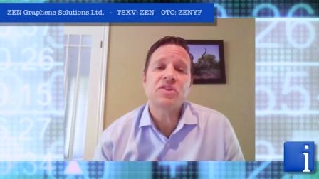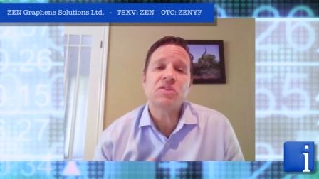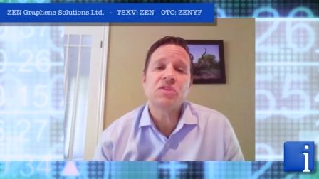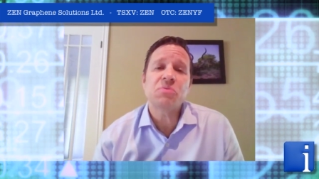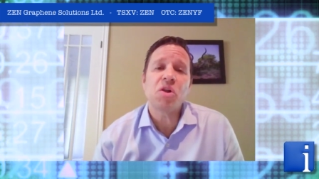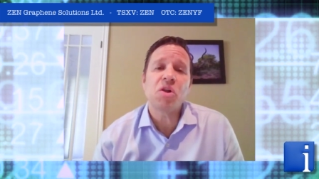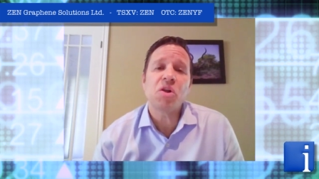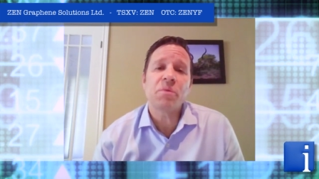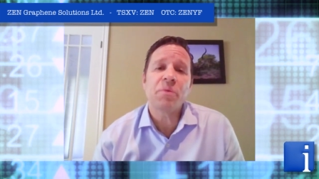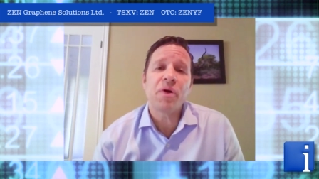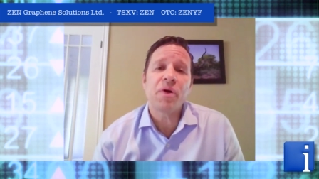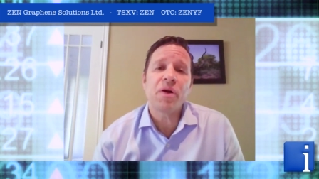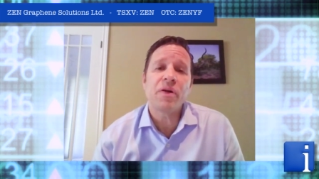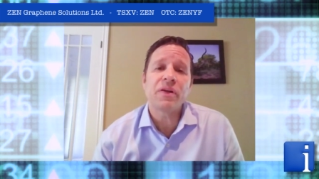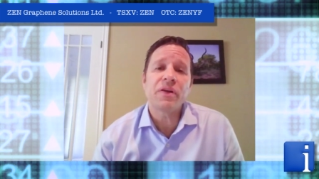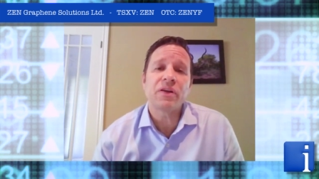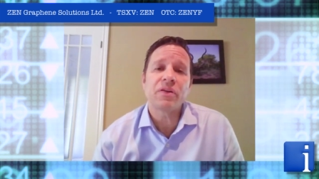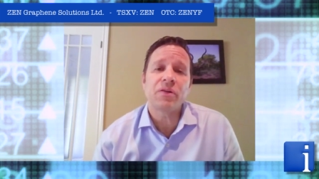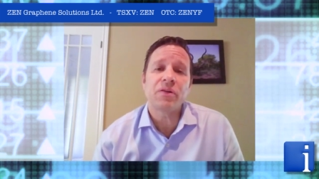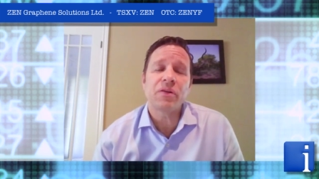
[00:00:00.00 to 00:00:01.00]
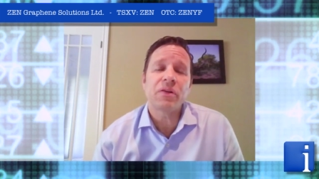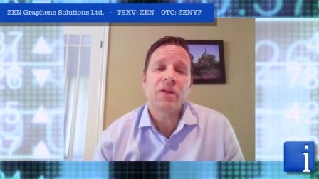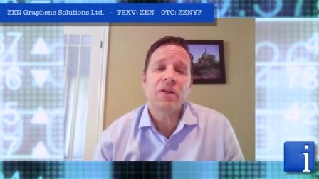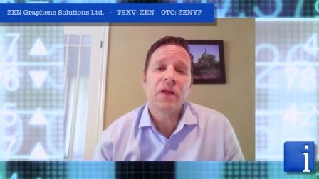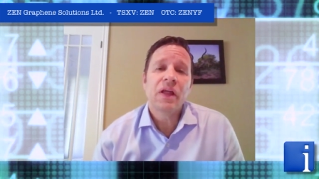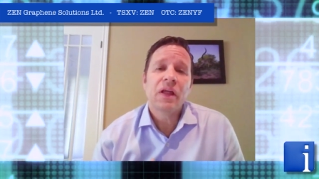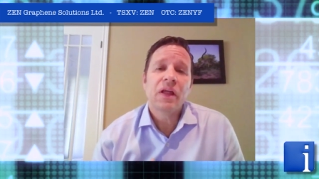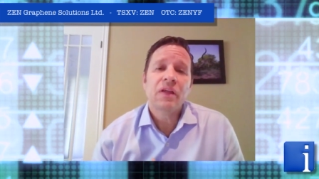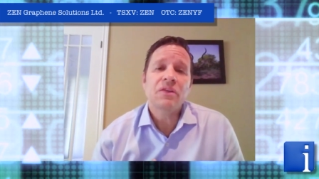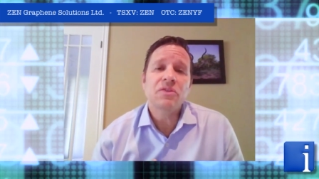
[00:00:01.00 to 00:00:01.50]
small particle,
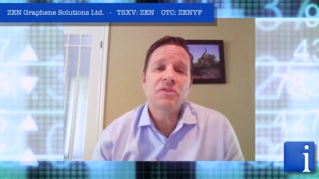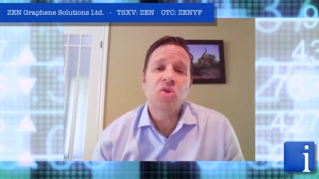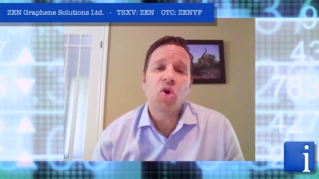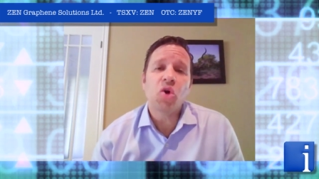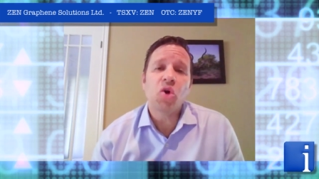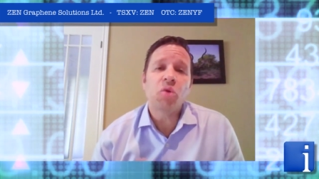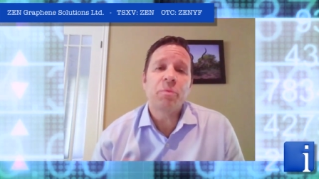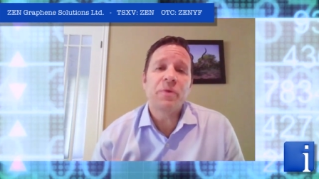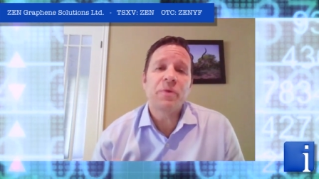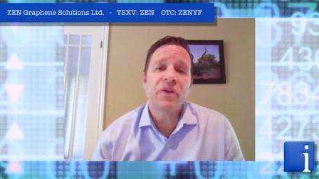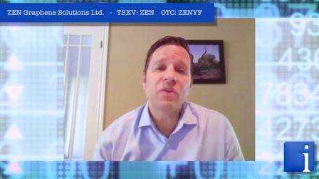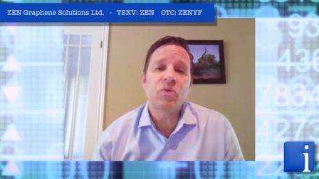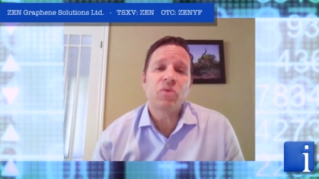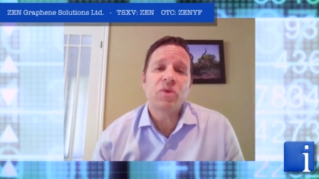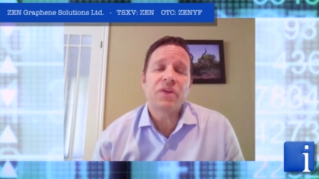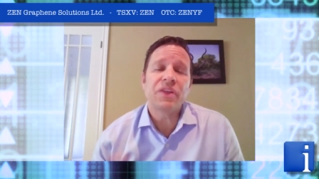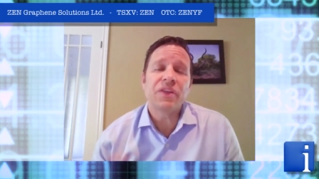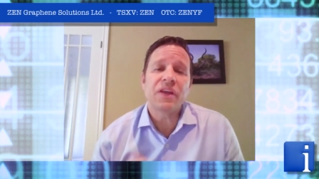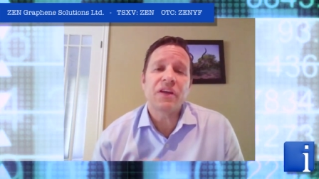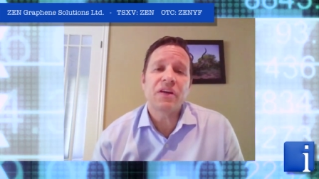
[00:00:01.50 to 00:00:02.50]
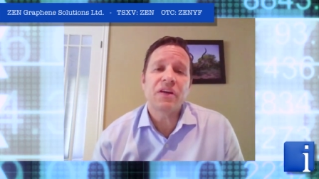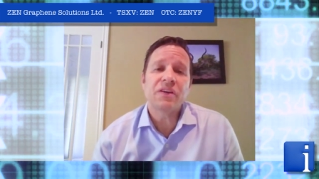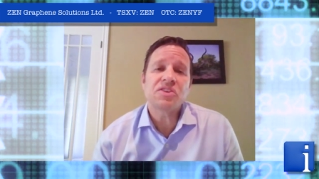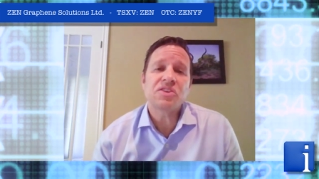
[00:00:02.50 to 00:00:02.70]
dope it with a